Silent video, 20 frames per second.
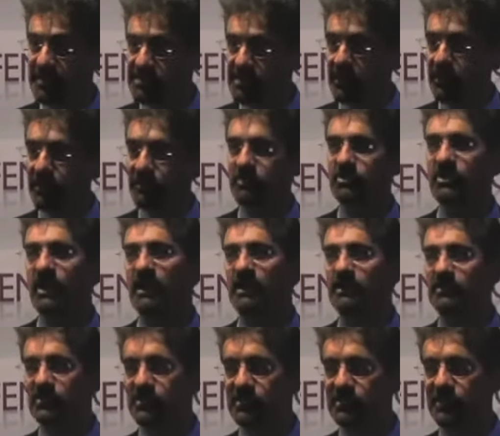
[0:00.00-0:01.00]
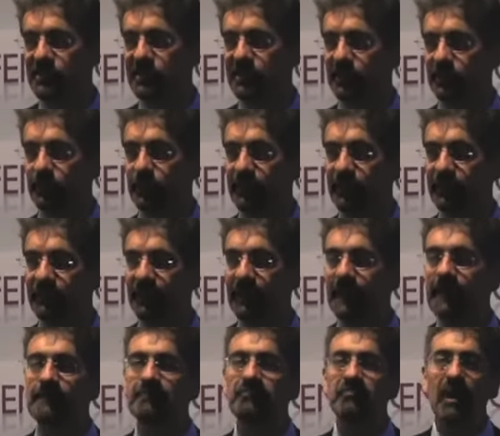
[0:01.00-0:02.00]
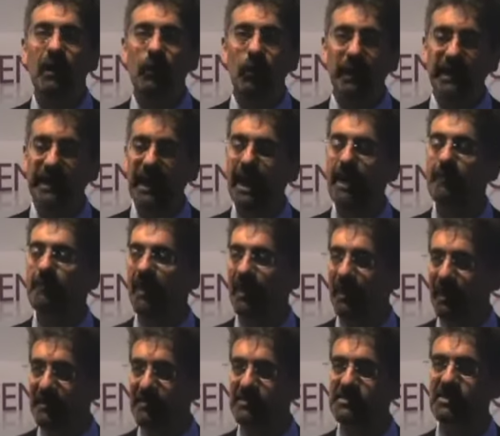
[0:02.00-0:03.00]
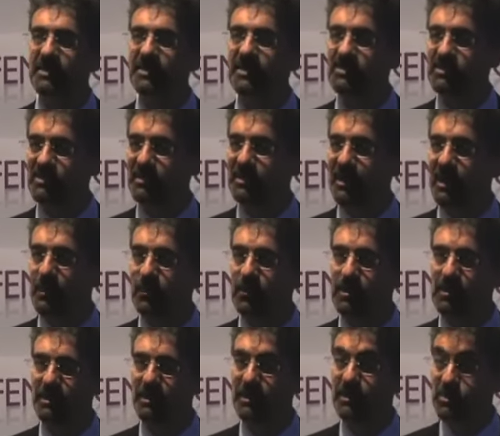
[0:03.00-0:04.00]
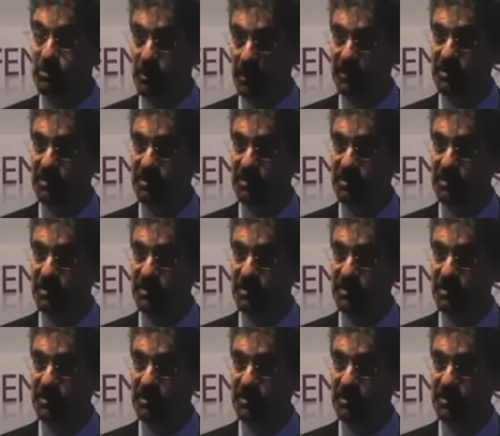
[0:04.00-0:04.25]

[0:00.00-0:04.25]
there's a lot of challenges to deal with. When we get behind the scenes in networking to